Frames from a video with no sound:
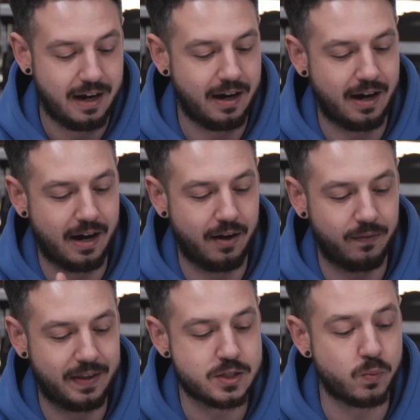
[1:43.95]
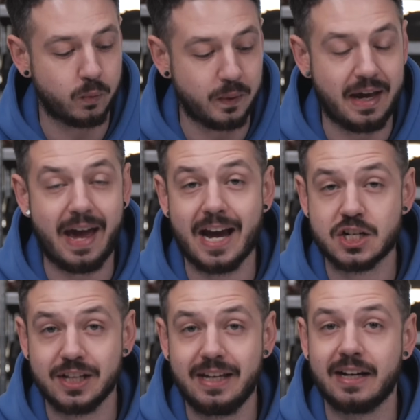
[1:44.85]
Uh, that's what we
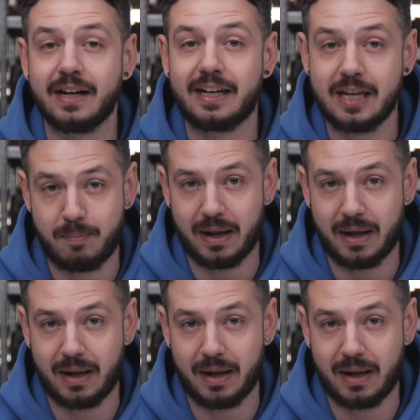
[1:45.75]
actually gonna keep